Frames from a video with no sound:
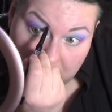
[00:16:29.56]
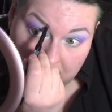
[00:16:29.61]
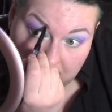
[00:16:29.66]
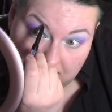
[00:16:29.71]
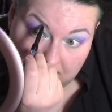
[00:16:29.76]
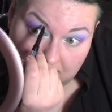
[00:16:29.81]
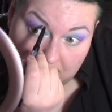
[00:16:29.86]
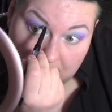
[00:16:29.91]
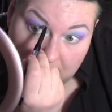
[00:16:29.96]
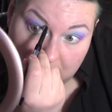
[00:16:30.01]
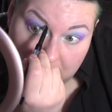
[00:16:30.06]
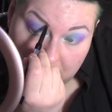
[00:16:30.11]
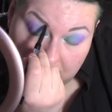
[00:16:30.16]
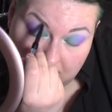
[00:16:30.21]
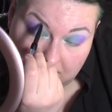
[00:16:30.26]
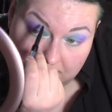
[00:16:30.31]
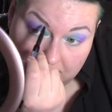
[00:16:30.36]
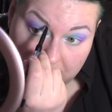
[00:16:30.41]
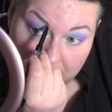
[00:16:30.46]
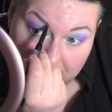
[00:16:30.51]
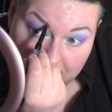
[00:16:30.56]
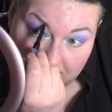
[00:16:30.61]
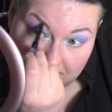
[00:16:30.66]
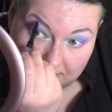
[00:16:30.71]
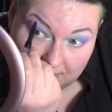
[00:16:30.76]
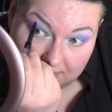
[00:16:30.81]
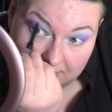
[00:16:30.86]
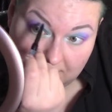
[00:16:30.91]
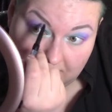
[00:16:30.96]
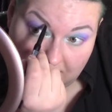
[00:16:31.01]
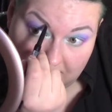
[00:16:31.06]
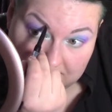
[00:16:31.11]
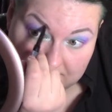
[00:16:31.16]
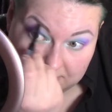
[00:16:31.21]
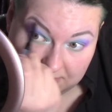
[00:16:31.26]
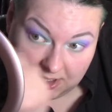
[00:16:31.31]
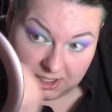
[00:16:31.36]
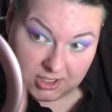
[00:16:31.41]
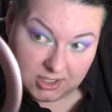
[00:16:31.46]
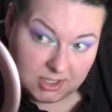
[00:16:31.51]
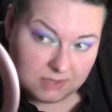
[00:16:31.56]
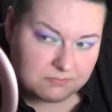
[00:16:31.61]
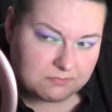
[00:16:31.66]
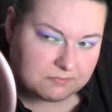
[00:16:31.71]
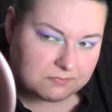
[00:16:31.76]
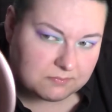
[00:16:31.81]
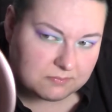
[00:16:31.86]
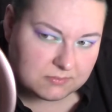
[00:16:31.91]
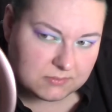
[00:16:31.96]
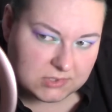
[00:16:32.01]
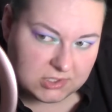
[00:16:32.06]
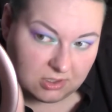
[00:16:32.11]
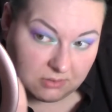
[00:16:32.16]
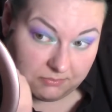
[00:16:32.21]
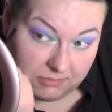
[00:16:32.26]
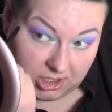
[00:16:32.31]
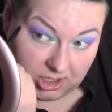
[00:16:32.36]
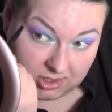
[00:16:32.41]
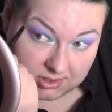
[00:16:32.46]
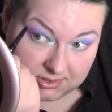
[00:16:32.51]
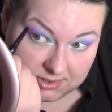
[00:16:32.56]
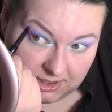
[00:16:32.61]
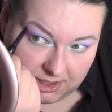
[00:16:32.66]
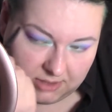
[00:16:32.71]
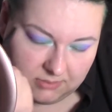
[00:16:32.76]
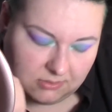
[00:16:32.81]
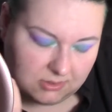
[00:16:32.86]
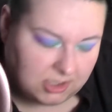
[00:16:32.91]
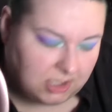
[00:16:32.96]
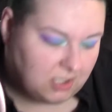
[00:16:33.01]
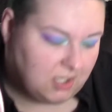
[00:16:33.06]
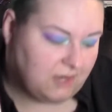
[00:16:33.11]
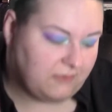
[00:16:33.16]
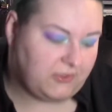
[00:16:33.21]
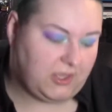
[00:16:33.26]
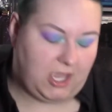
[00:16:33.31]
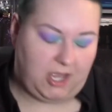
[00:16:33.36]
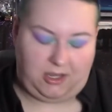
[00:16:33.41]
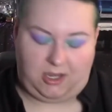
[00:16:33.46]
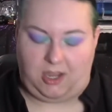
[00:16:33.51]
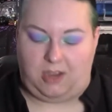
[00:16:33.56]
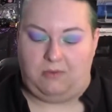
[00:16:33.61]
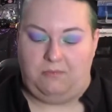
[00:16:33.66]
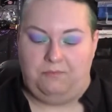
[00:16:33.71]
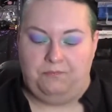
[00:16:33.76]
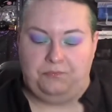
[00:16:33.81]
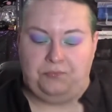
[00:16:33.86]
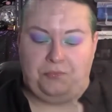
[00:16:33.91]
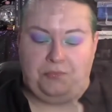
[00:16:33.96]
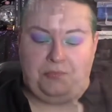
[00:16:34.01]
And yeah, that's my soapbox. I will get off that now.